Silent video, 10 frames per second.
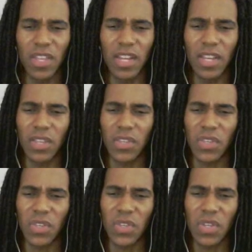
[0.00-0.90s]
this
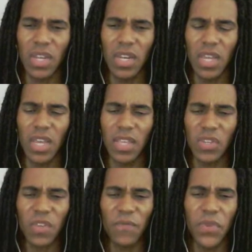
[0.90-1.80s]

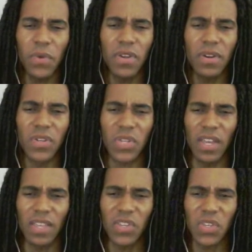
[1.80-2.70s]
is a few years,
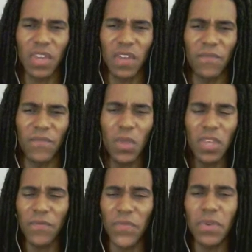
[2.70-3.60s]
this is like only
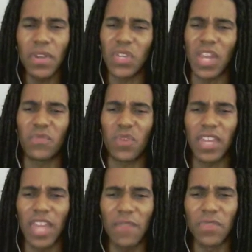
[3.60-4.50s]
a few years after I
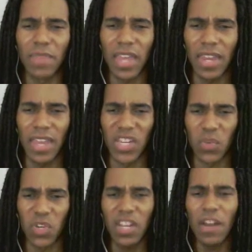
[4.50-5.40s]
gave them the NES,
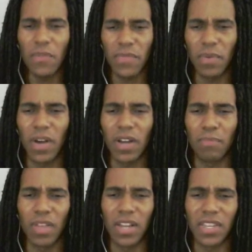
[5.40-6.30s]
which I never even
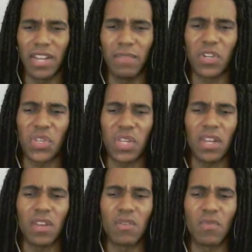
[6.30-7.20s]
plugged in. It was just
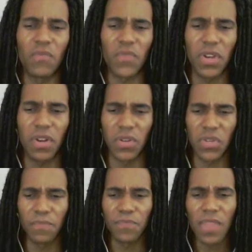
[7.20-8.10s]
sitting in a room for
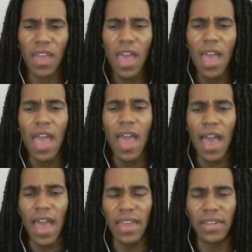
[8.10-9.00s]
years.
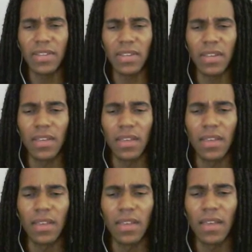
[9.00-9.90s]
And
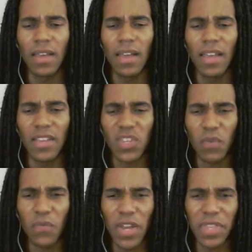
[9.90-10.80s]

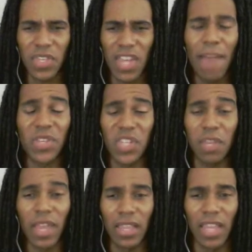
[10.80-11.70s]
so at the time it seemed
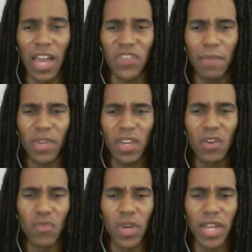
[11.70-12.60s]
like a lifetime ago,
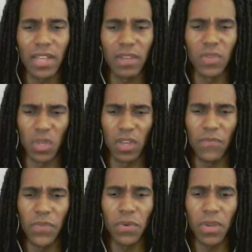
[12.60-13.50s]
in reality it was only a
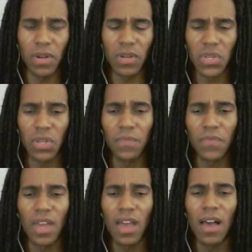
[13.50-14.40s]
few years.
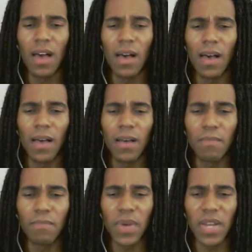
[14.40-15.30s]

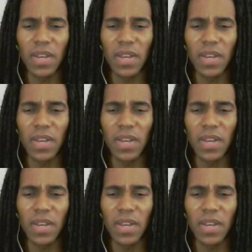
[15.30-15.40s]
But,